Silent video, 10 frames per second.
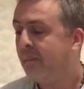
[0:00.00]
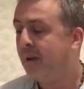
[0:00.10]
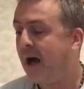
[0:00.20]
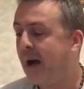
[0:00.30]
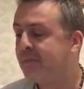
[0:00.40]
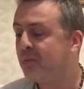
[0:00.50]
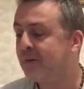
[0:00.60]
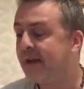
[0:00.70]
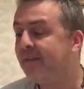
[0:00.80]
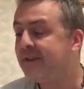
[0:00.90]
Perhaps
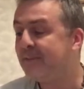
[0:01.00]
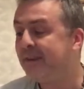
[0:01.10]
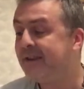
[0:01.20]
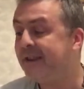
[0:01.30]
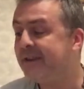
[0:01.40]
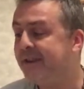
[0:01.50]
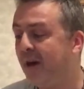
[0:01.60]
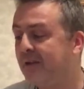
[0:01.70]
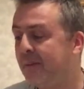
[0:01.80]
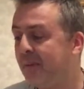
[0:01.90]
whatever species
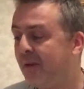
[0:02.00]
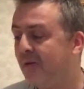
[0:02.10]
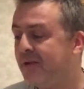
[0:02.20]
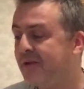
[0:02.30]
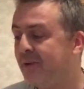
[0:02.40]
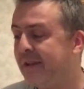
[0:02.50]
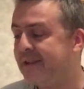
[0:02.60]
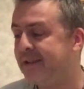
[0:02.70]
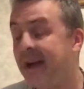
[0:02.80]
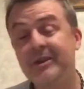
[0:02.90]
Yoda belongs to
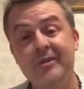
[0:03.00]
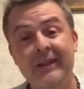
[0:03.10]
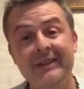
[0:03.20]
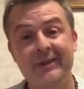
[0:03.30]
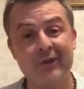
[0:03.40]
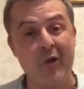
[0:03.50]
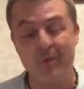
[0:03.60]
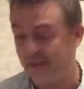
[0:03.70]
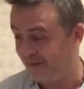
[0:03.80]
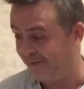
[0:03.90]
is naturally
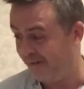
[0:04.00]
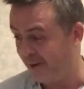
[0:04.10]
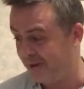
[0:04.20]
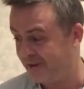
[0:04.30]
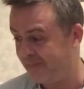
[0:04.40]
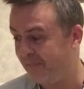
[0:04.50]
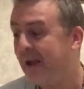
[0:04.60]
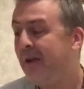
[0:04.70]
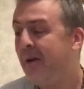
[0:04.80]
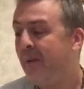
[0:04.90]
strong with the Force.
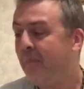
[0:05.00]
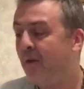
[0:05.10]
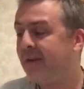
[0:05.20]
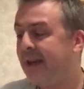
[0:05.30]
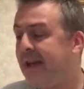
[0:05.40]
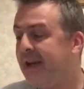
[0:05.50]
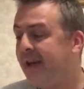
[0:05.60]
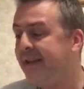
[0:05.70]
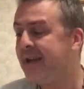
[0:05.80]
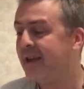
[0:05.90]
Both he
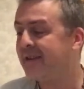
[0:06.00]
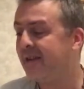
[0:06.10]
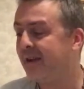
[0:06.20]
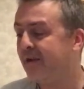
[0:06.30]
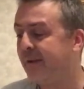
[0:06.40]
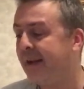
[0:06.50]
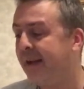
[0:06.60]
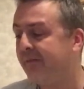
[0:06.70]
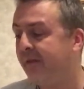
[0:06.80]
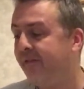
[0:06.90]
and Yaddle are
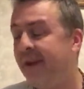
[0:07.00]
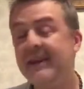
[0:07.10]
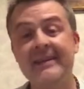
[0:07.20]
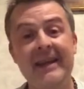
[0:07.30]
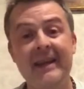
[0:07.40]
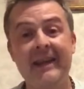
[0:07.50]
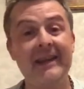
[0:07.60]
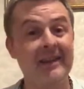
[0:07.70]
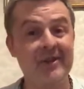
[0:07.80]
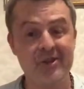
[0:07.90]
greatly revered here
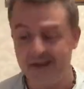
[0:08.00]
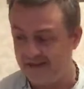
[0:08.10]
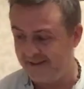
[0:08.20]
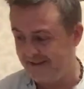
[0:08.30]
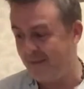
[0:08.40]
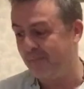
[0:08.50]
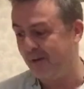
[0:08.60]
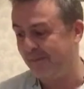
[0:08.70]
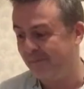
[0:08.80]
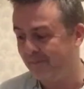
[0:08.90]
in the Jedi Temple.